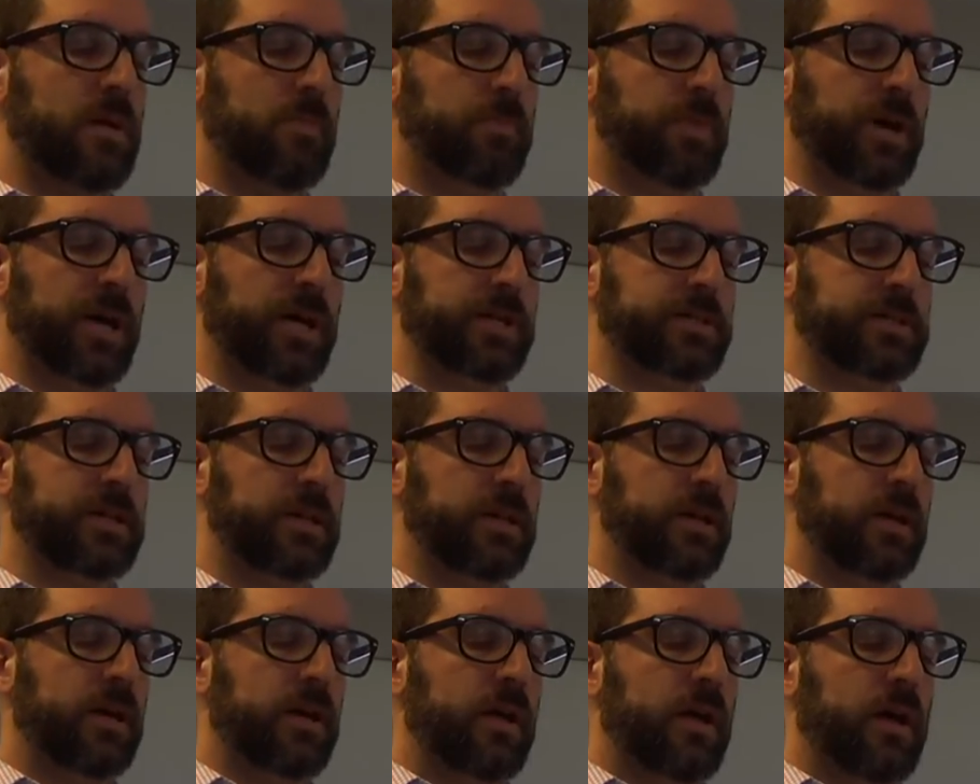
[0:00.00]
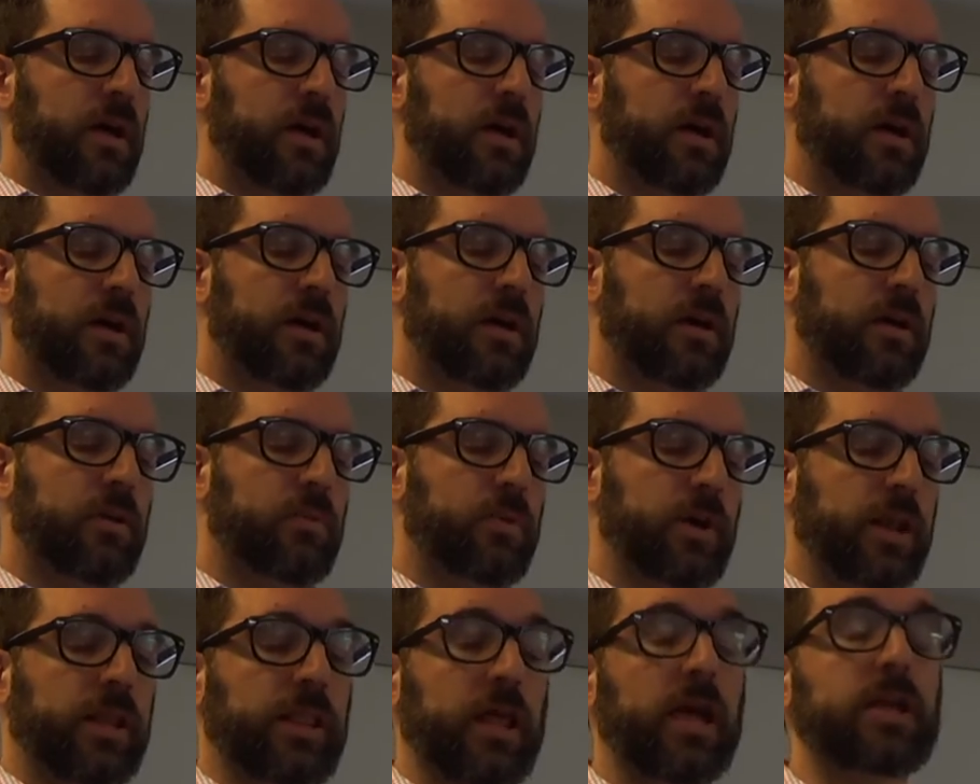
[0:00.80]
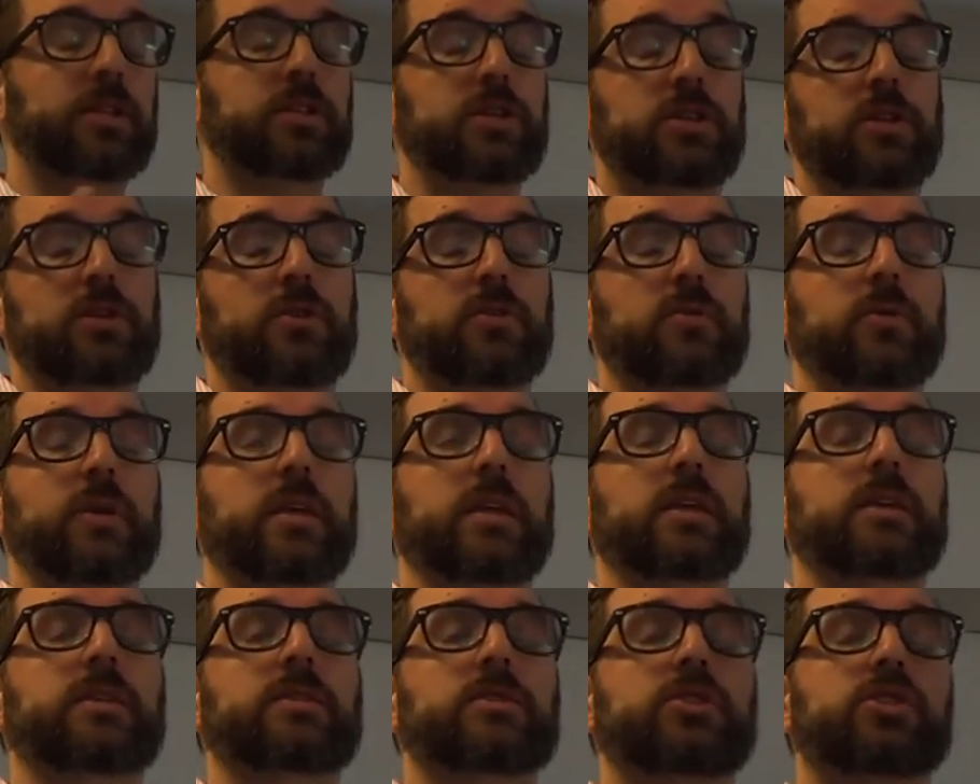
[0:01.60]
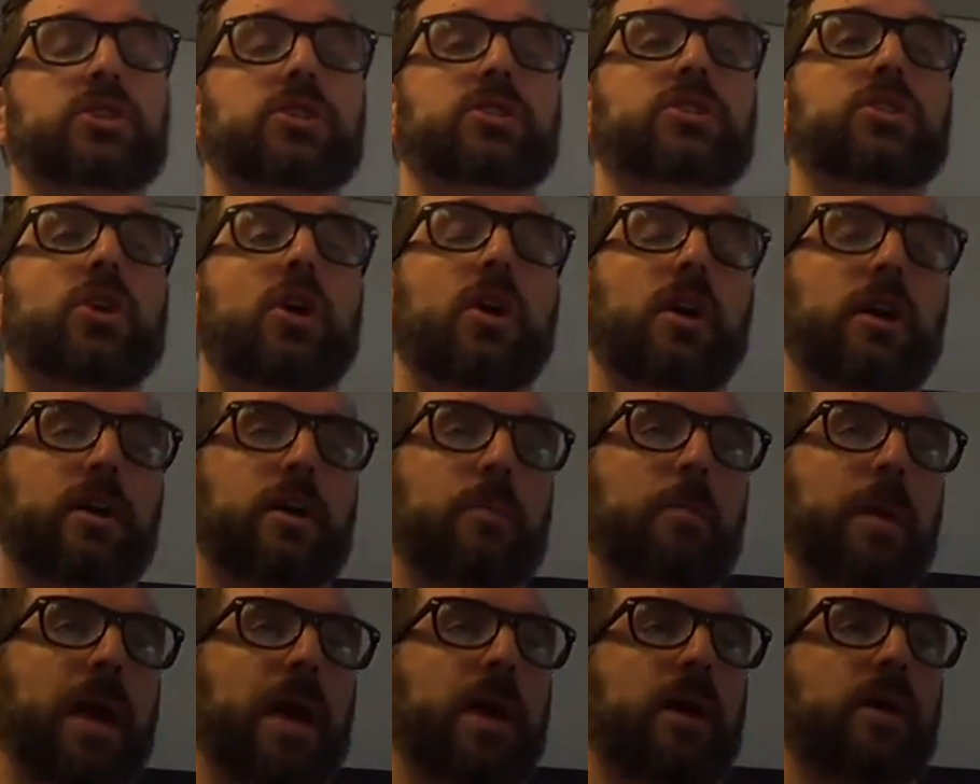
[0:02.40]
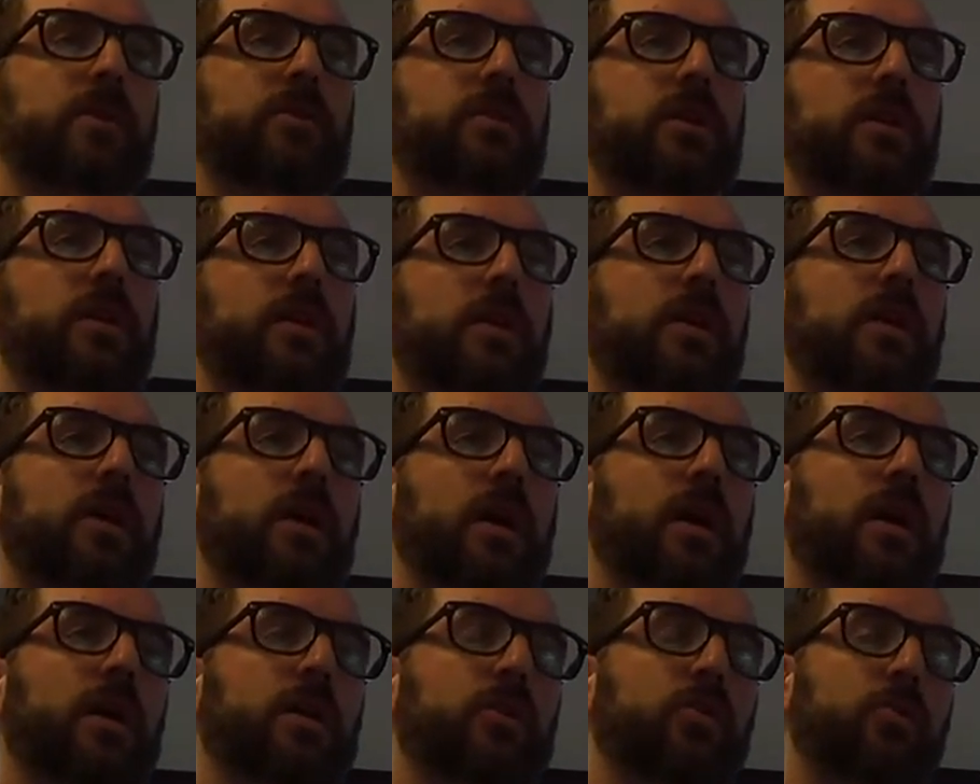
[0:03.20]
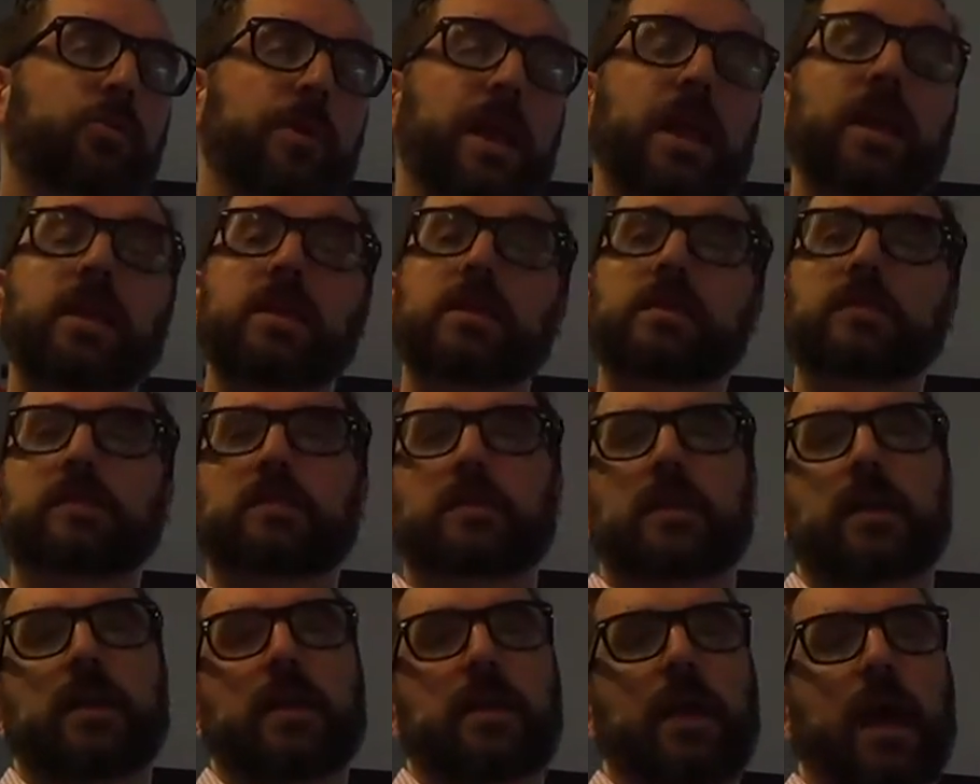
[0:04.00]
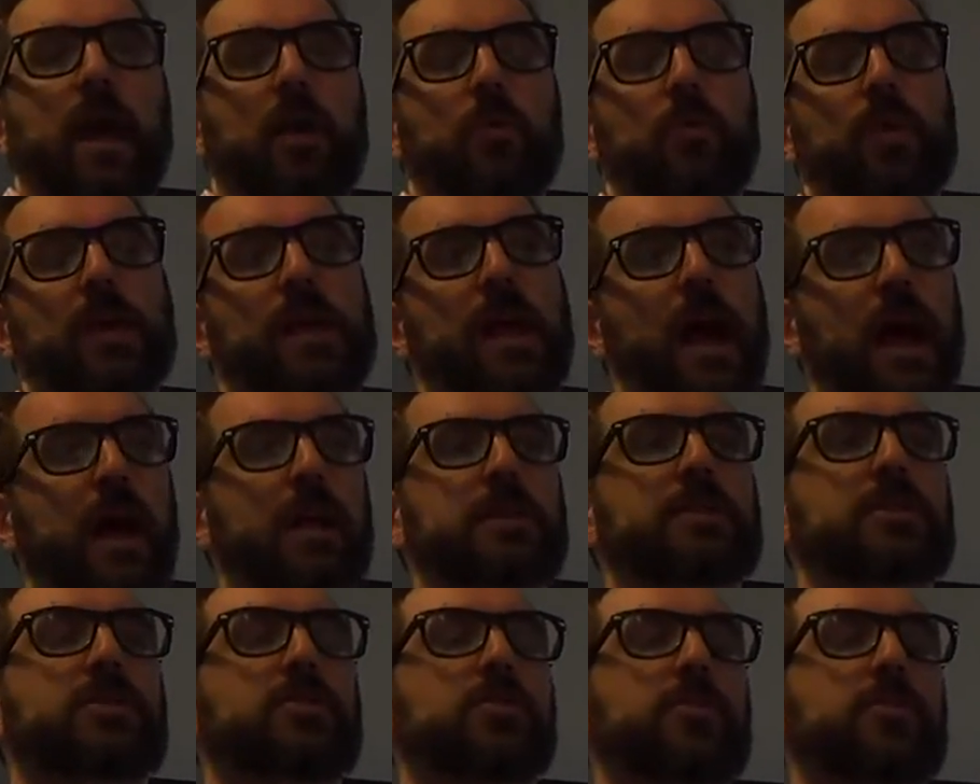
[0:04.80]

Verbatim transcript: But uh, what I'd like to do is just talk about uh, Kubernetes, how we got to